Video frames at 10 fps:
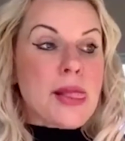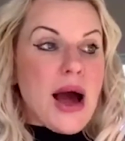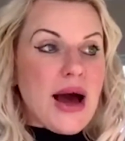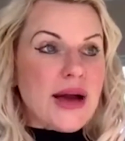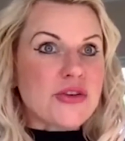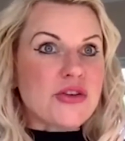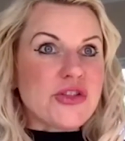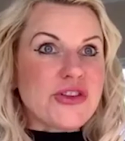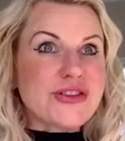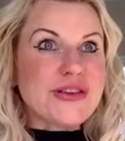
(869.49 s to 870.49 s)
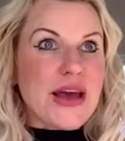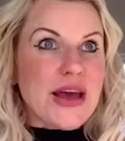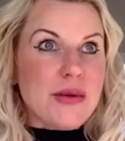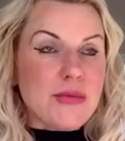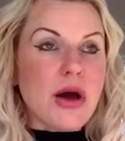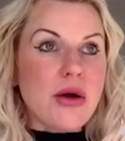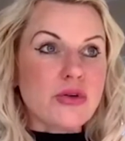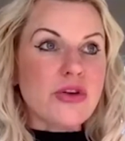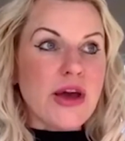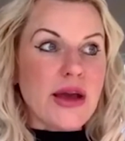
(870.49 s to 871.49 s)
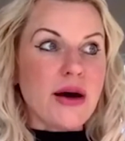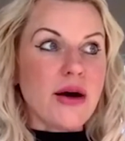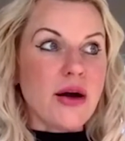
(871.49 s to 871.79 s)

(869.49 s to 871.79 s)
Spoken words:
and the same goes here.